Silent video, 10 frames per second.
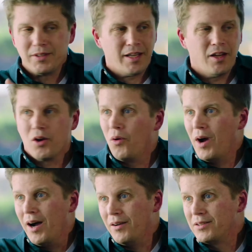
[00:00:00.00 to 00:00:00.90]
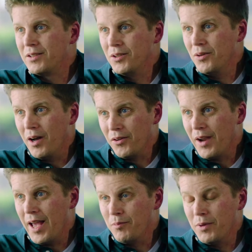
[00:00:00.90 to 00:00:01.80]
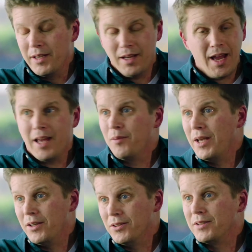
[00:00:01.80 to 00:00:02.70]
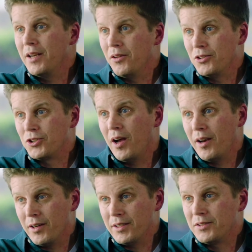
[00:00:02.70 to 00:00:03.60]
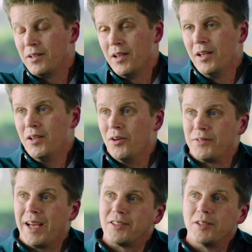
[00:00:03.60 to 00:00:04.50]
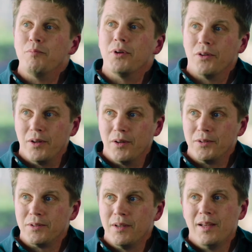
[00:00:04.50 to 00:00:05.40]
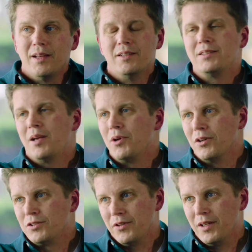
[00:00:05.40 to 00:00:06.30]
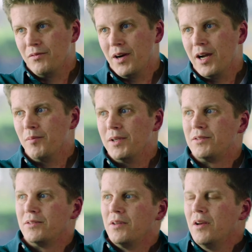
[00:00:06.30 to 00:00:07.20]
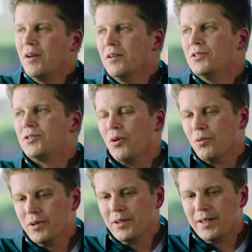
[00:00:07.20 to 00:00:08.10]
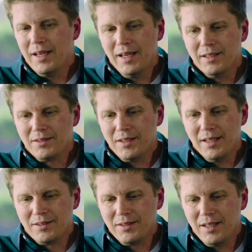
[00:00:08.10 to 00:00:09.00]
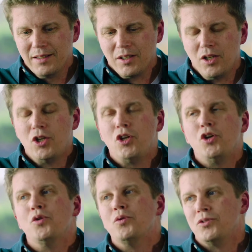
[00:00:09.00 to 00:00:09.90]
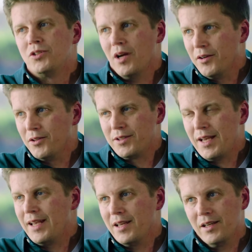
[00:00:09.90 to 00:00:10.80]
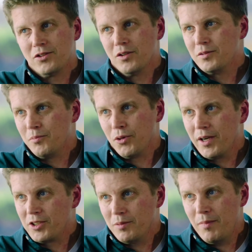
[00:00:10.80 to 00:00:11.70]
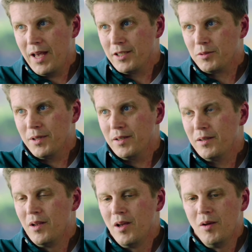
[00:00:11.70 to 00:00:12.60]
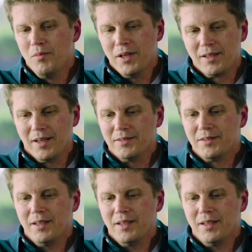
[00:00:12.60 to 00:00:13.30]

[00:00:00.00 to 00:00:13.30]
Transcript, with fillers: that can go out to other anima right. animators and other shot artists. You don't have to actually build those. Same goes for the environments. So really, it's it's it's a huge undertaking in terms of production management mm -hmm. because